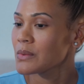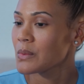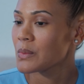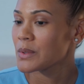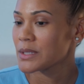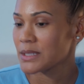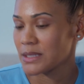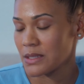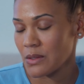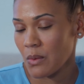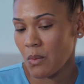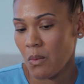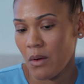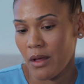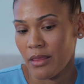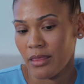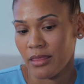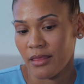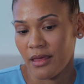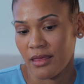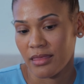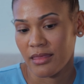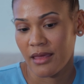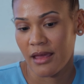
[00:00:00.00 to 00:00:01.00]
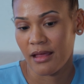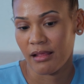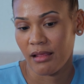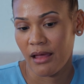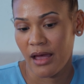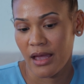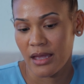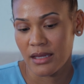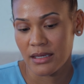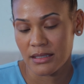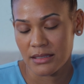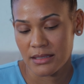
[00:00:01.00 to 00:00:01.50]
was the one that they
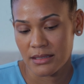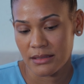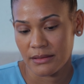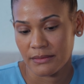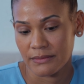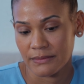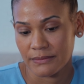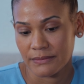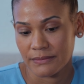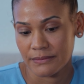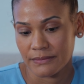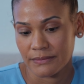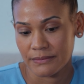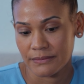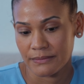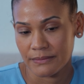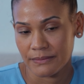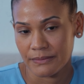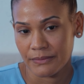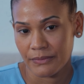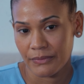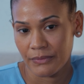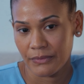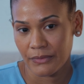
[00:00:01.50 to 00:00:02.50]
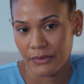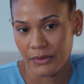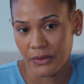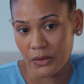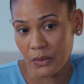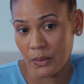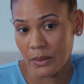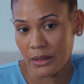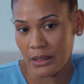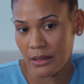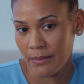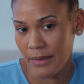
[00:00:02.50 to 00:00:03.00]
liked.
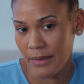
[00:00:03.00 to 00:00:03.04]
You can